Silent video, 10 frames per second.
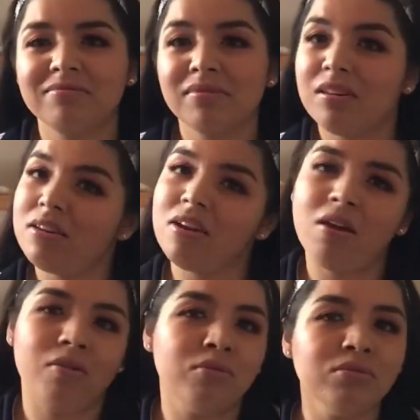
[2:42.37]

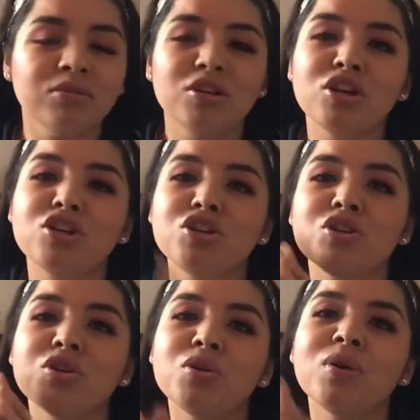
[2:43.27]
No,
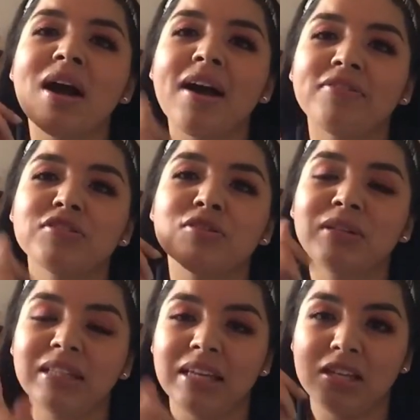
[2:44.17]
you have to
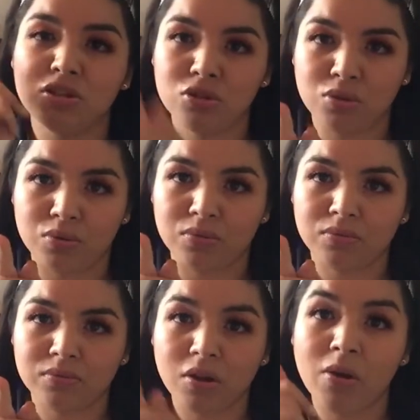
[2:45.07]
clean too.
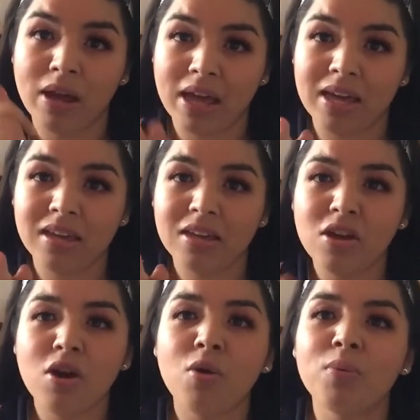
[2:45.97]
Okay?
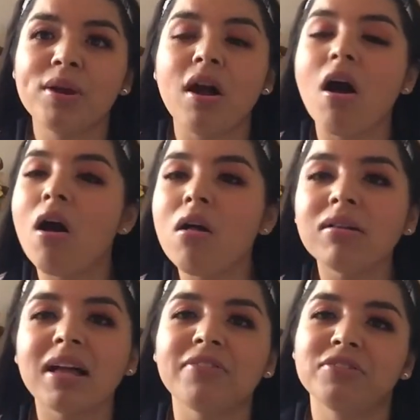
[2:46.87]
We all
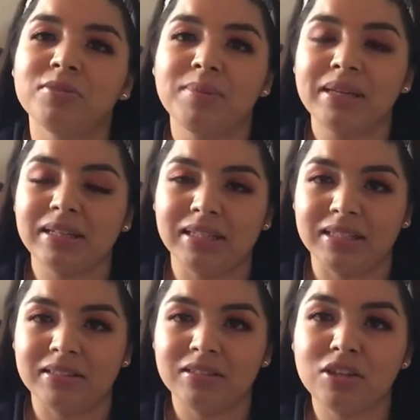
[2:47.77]
have to be clean.
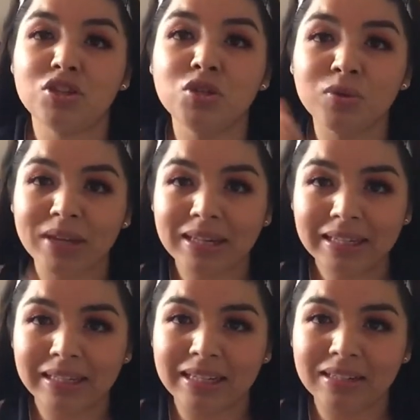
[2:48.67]
You can
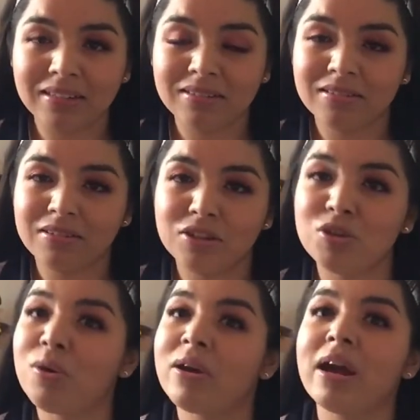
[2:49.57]
clean.
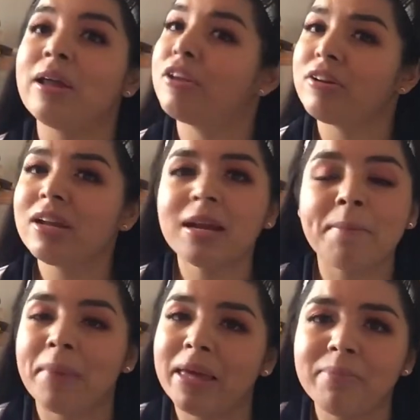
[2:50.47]
You're not a
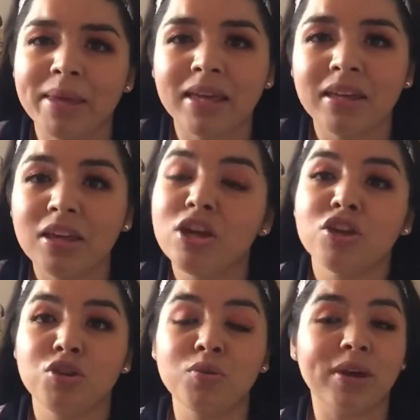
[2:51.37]
baby.
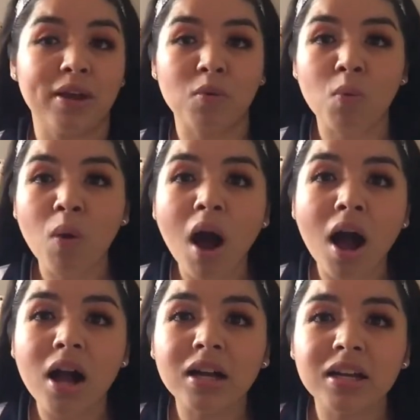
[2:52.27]
You can
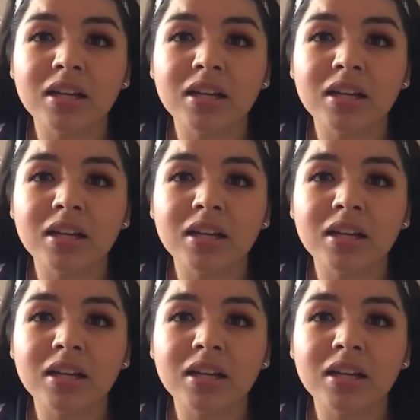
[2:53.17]
walk,